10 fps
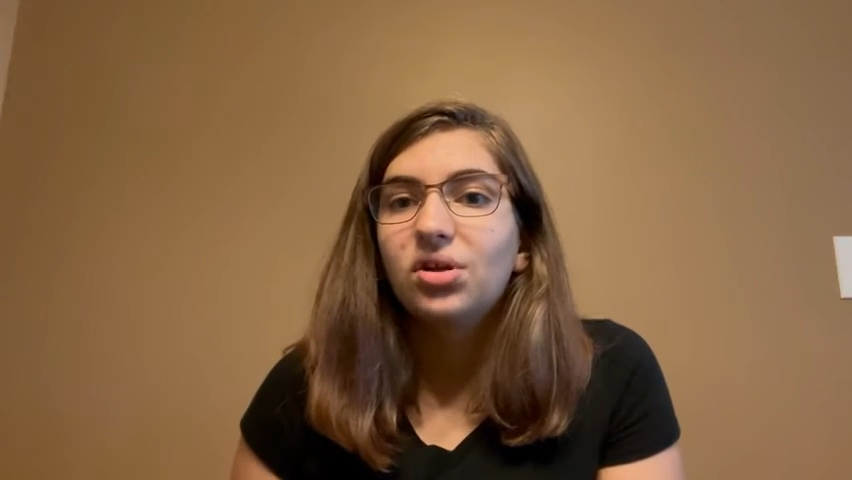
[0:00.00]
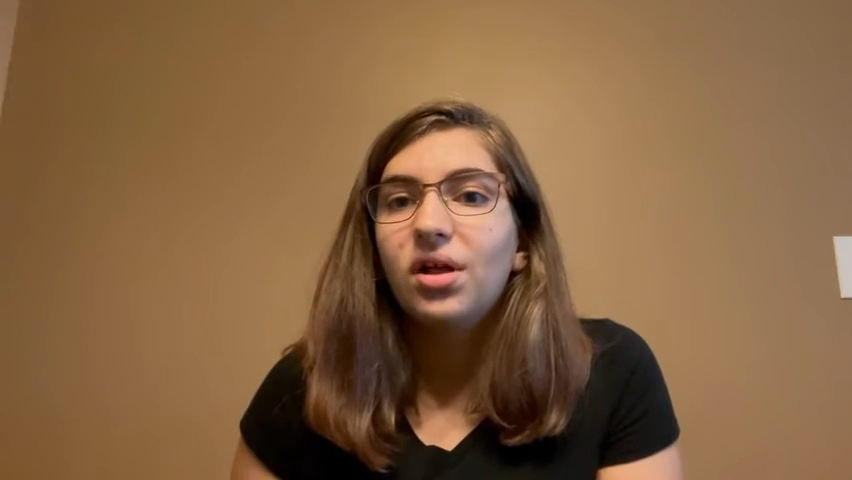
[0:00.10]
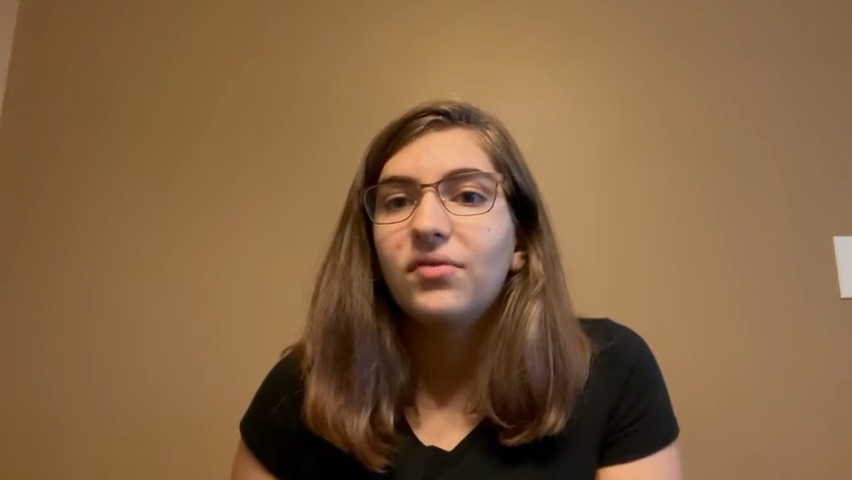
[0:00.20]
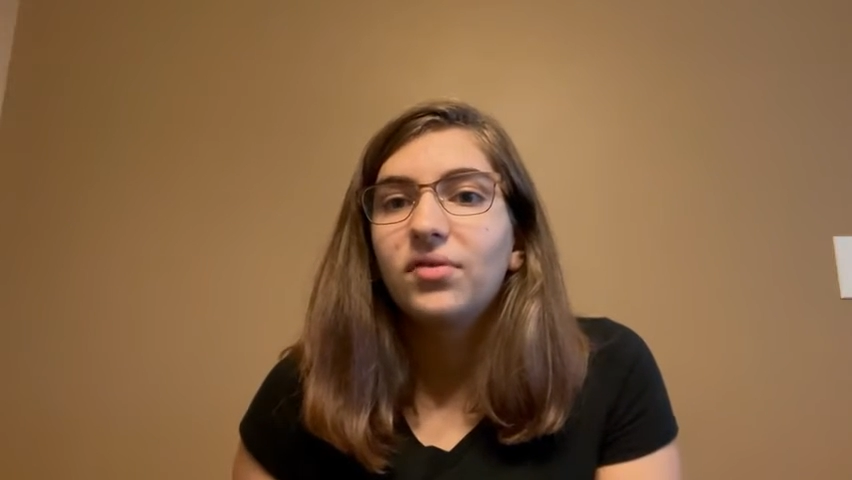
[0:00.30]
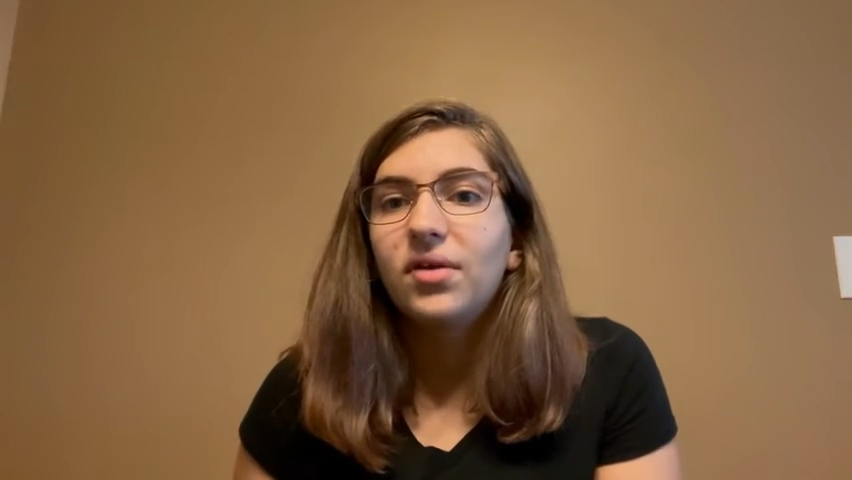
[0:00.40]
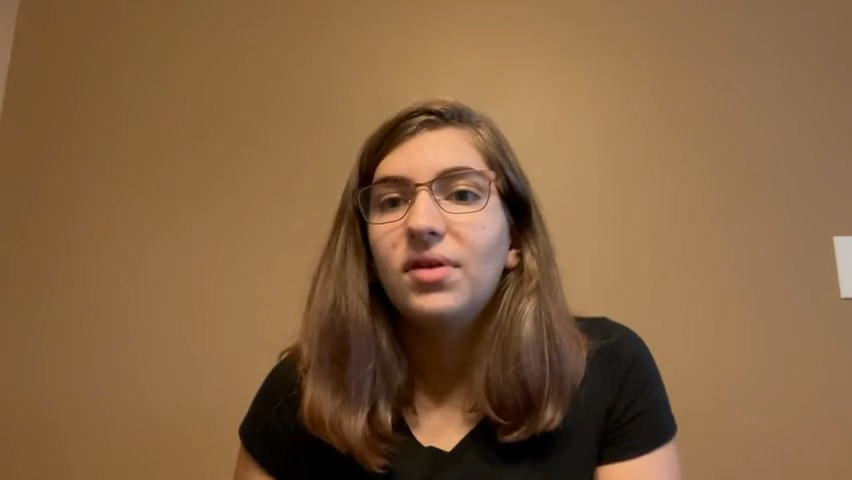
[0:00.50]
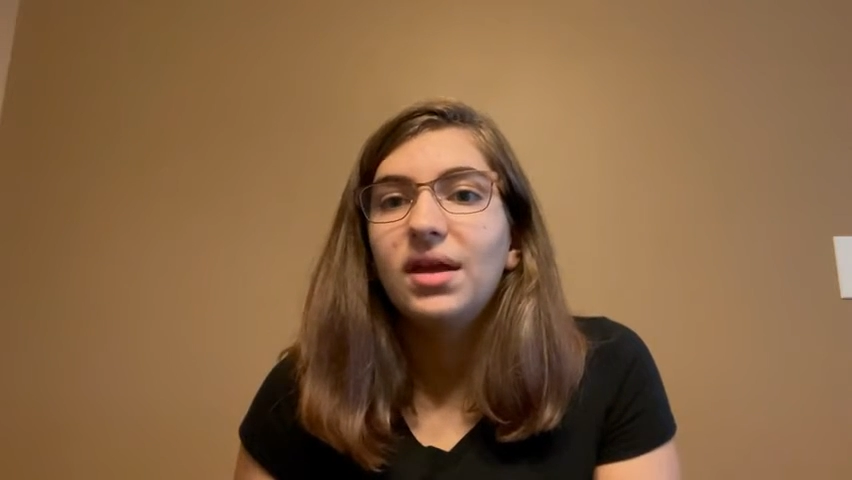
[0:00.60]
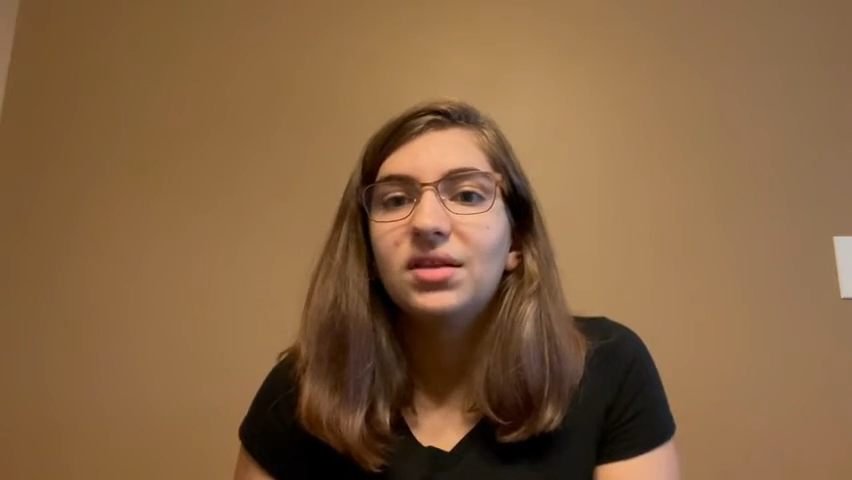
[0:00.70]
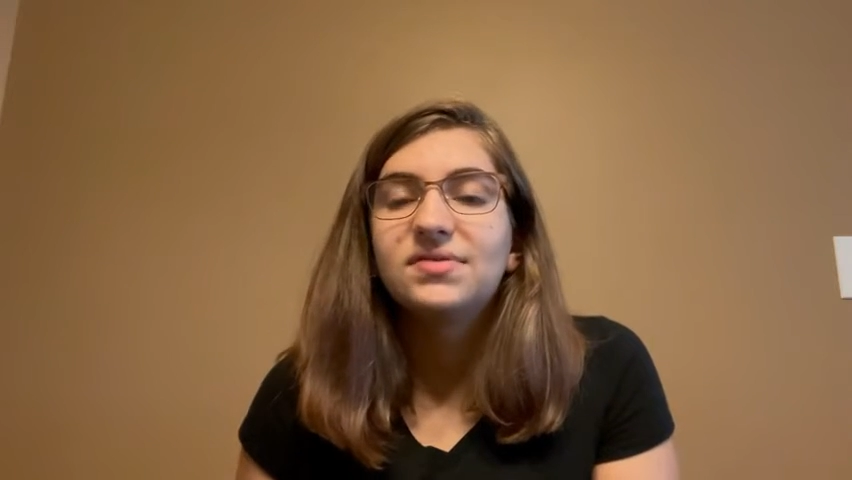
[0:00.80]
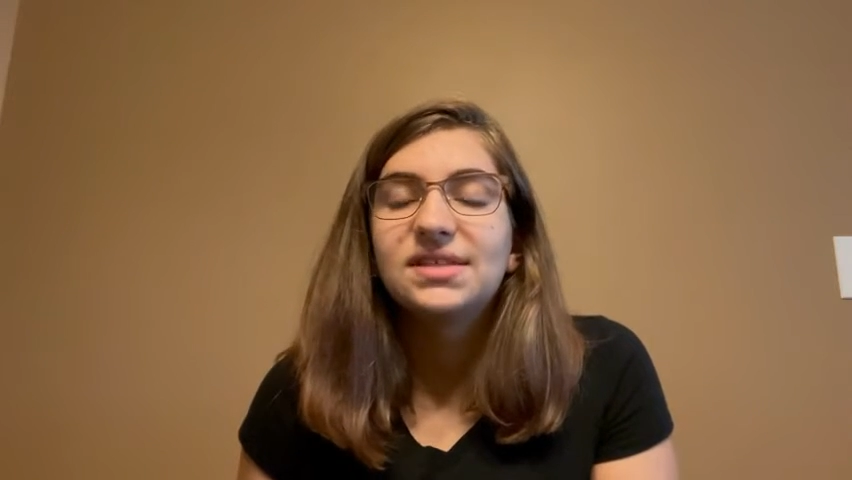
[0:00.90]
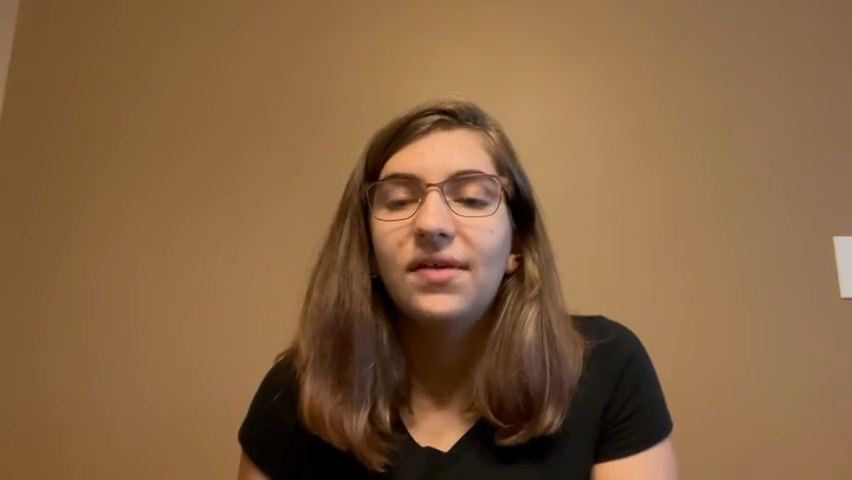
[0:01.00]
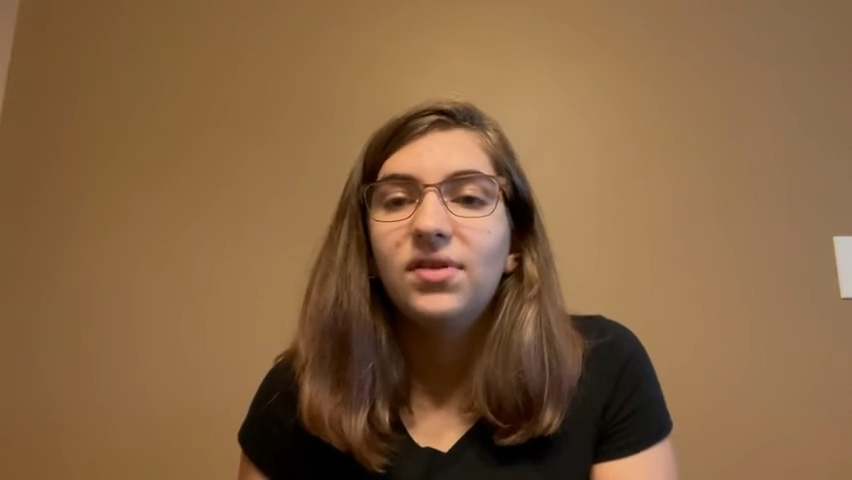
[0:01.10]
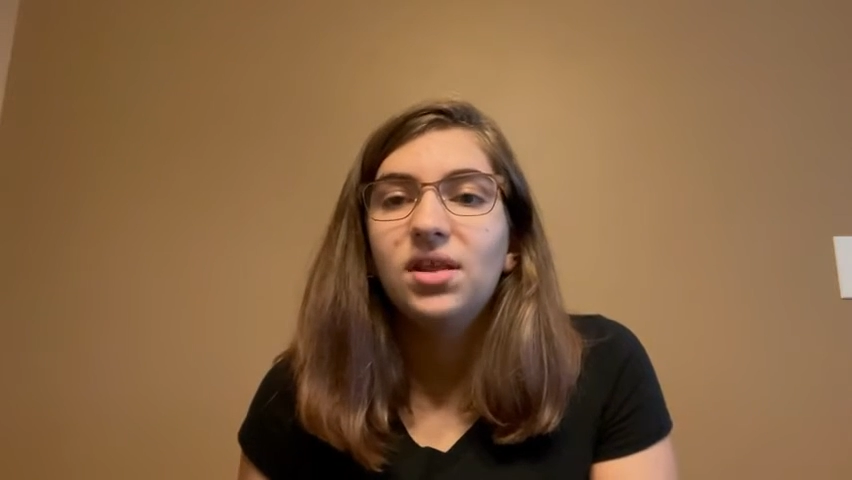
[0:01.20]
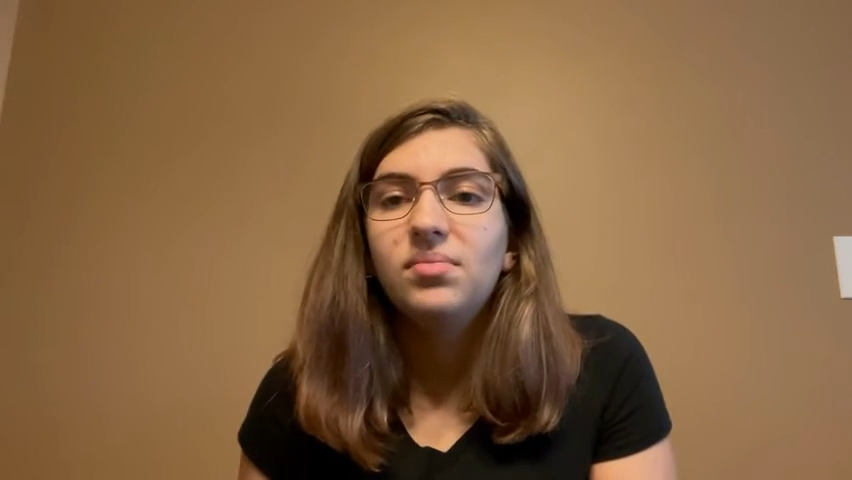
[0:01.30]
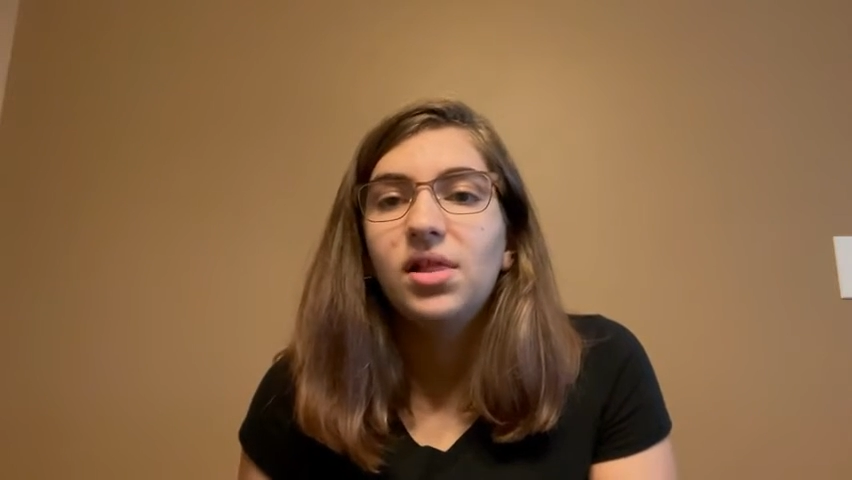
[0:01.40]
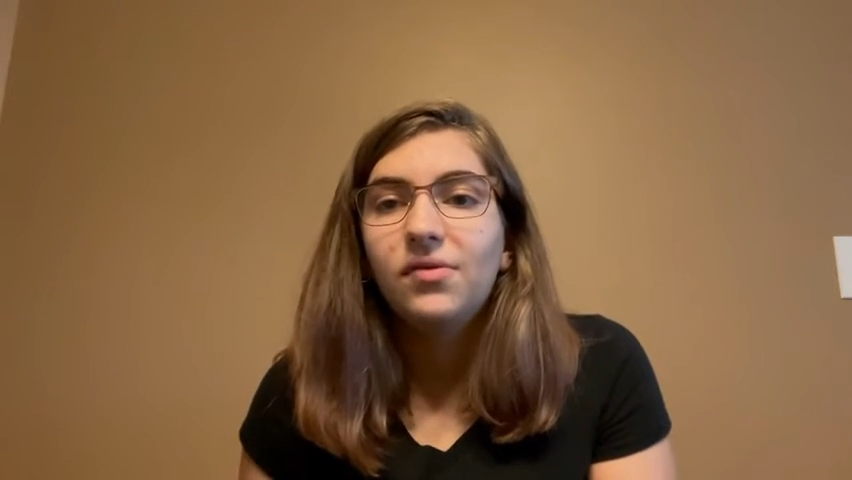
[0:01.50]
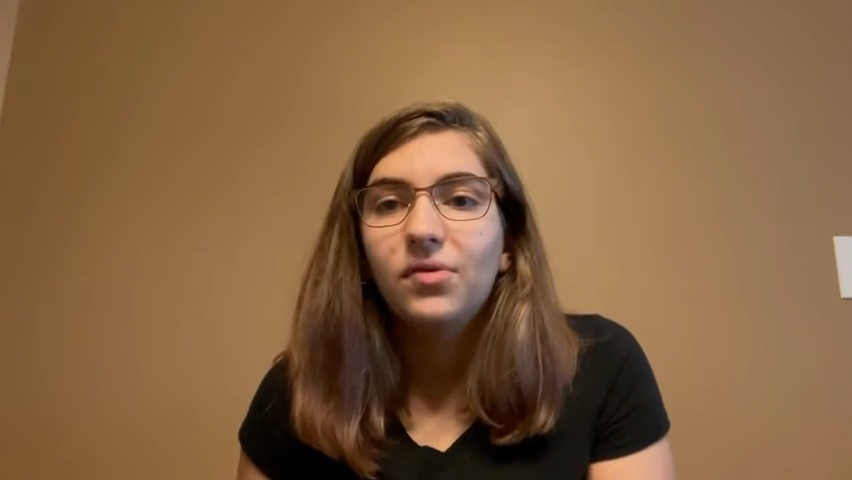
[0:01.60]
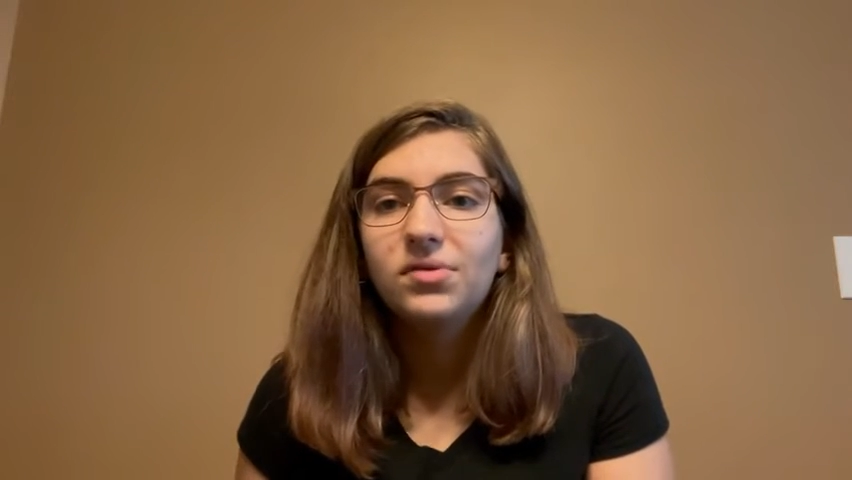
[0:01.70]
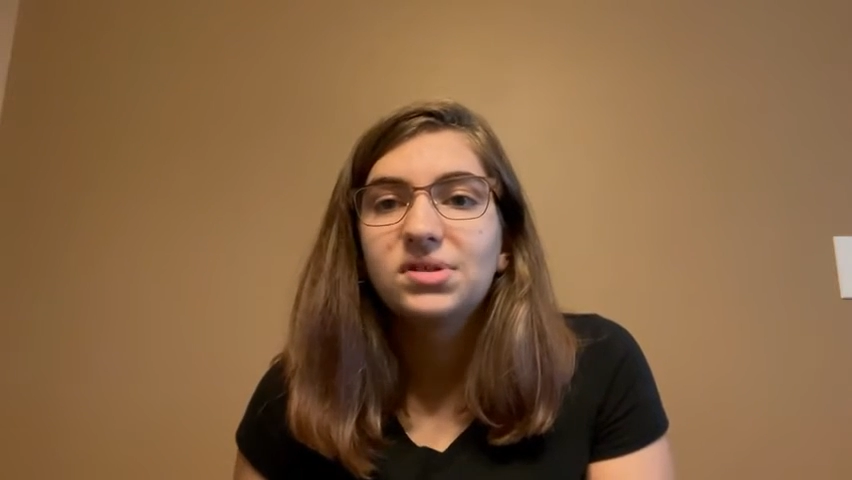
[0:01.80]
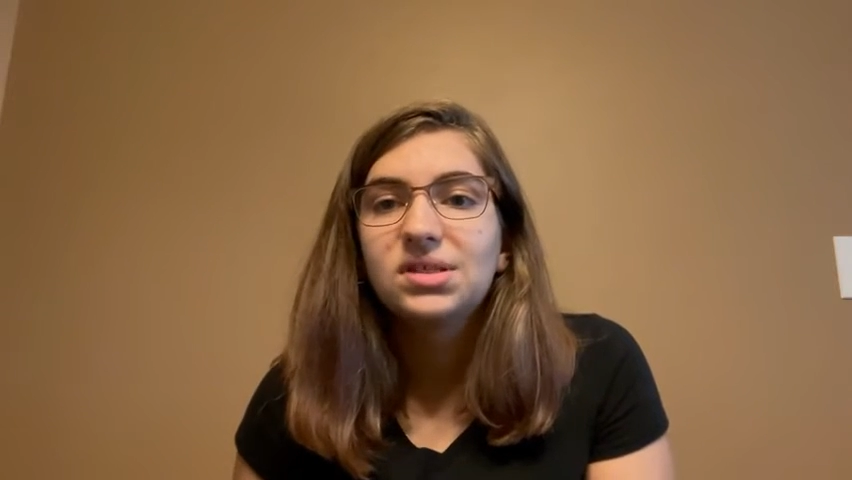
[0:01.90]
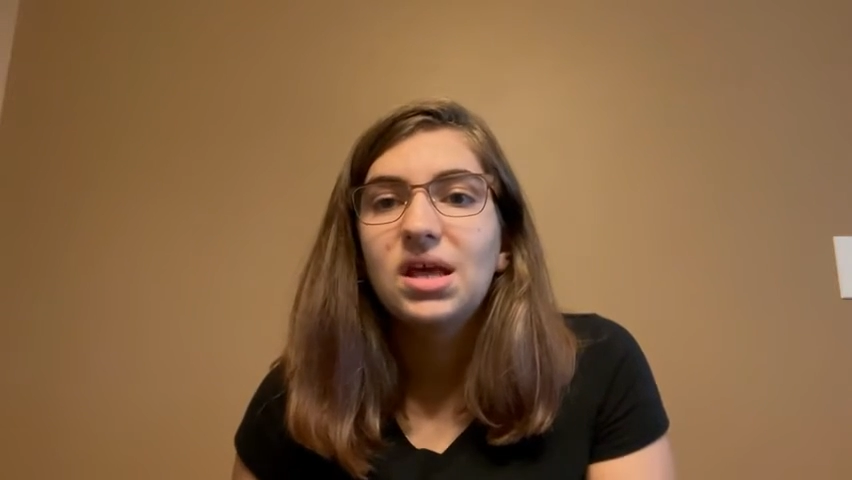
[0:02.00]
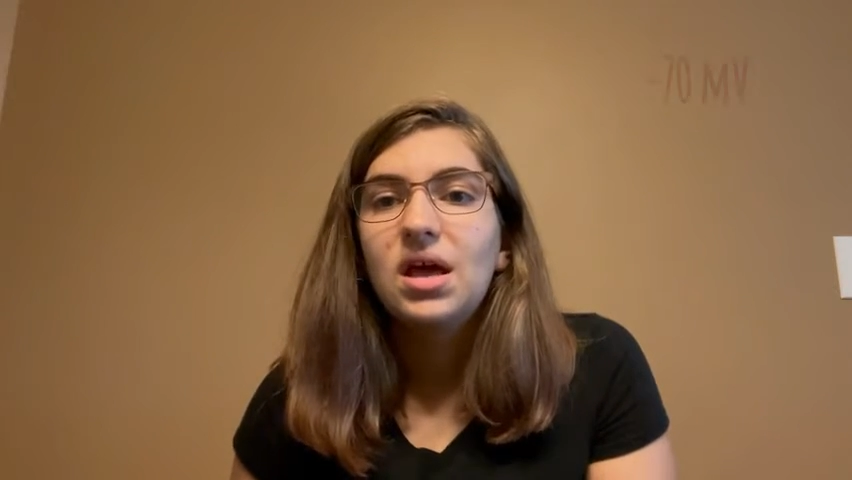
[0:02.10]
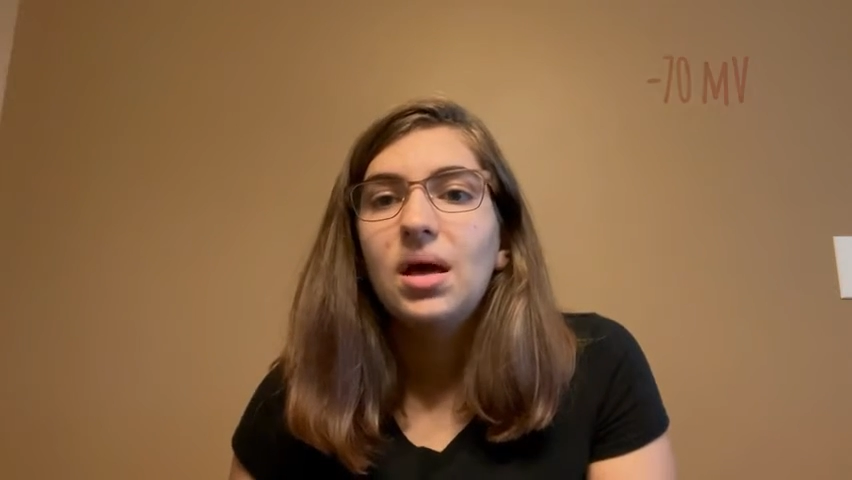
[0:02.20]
of around -70 millivolts.